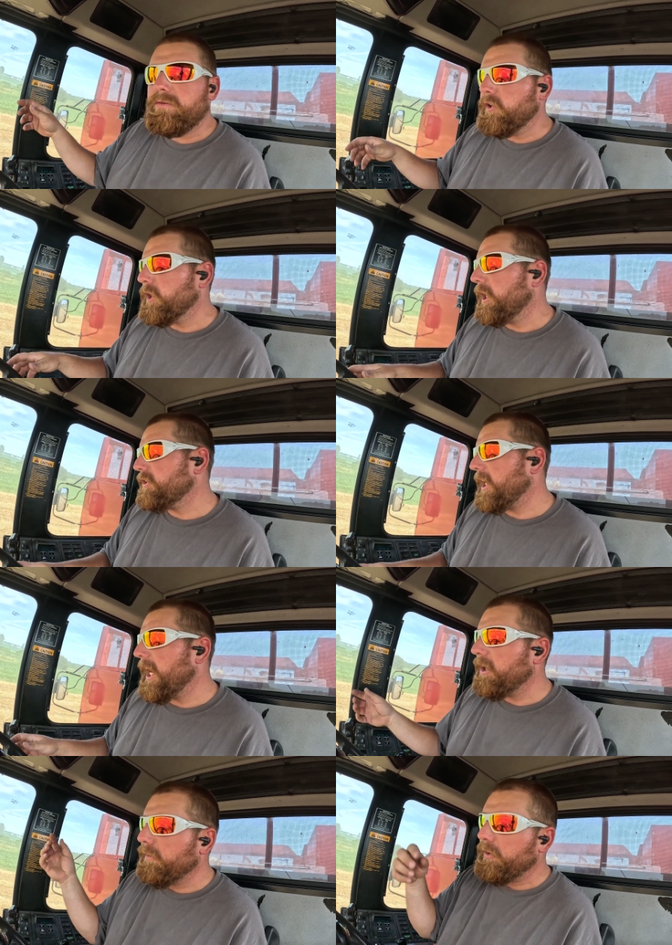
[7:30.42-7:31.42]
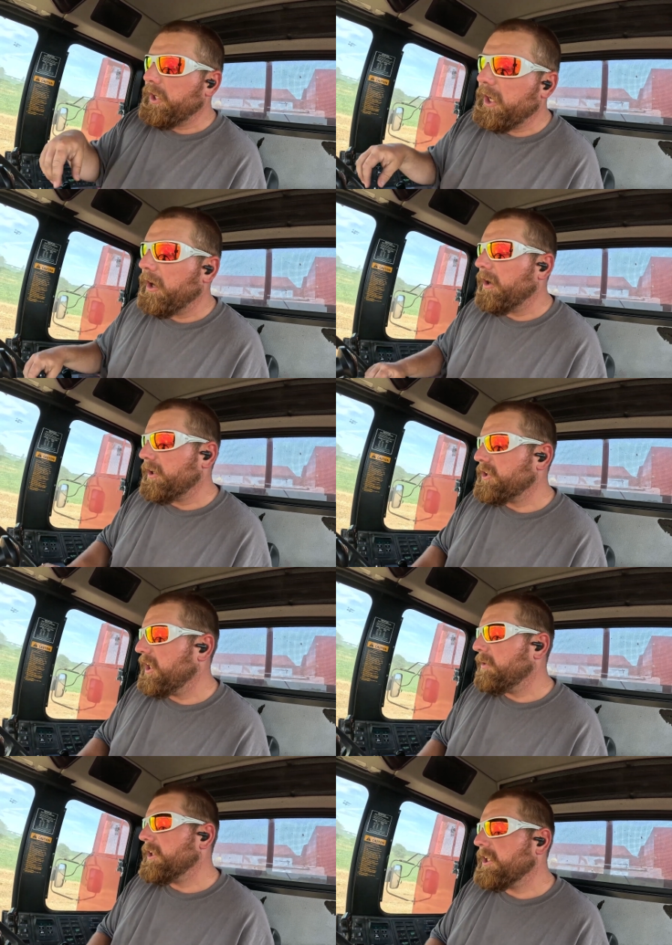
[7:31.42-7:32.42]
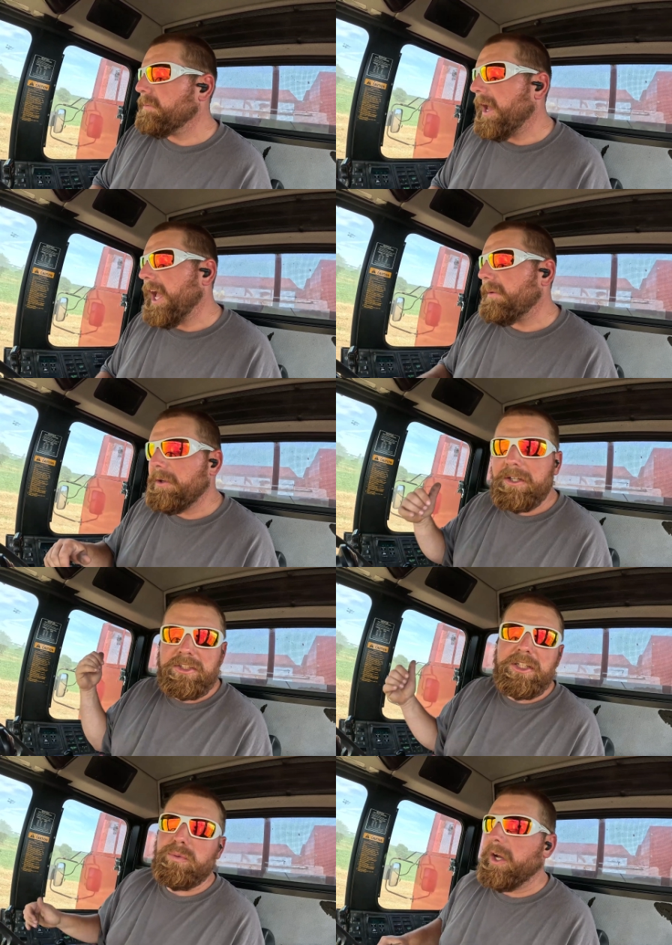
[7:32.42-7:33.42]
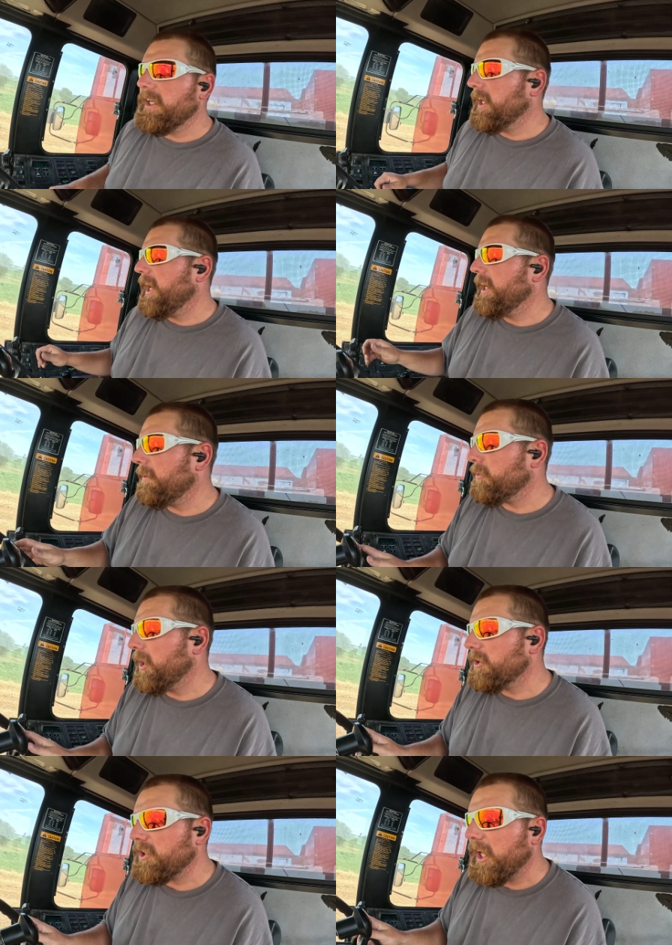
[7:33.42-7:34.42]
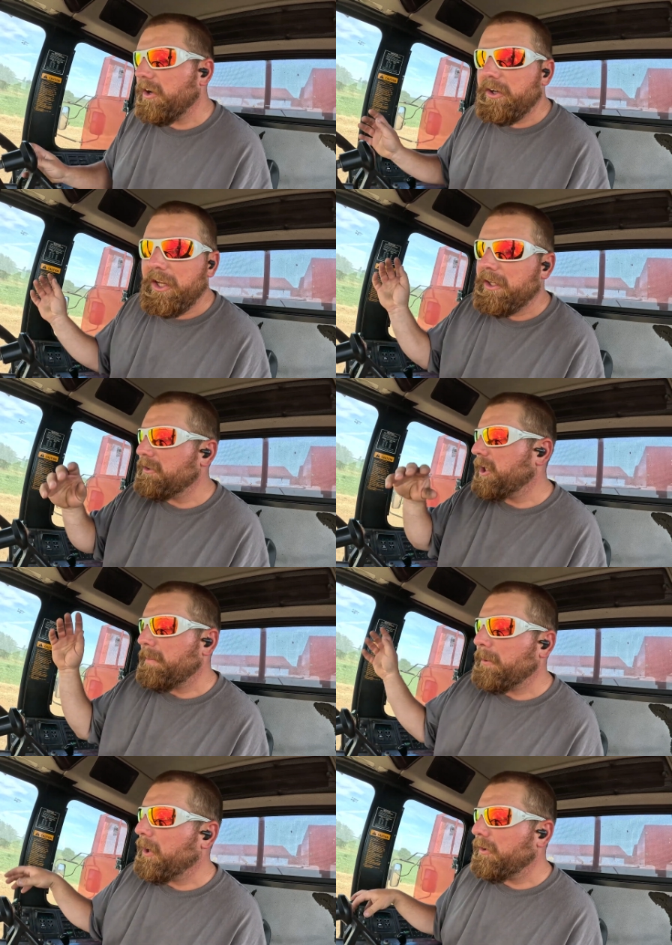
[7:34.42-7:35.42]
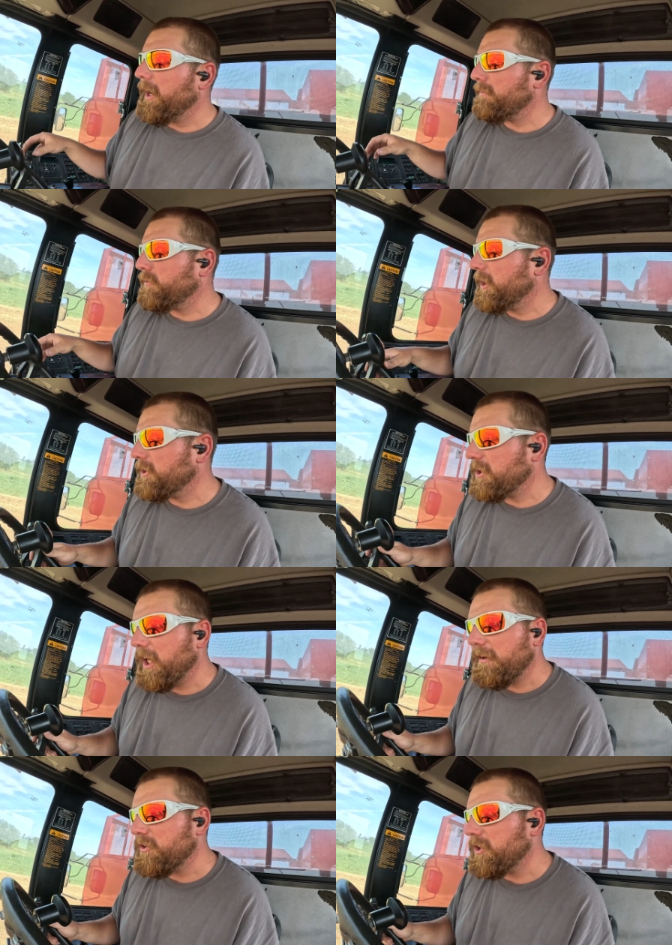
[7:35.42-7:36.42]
field I was at over to here because he wasn't back because he was waiting in line up there, scaling in, dumping all that fun stuff.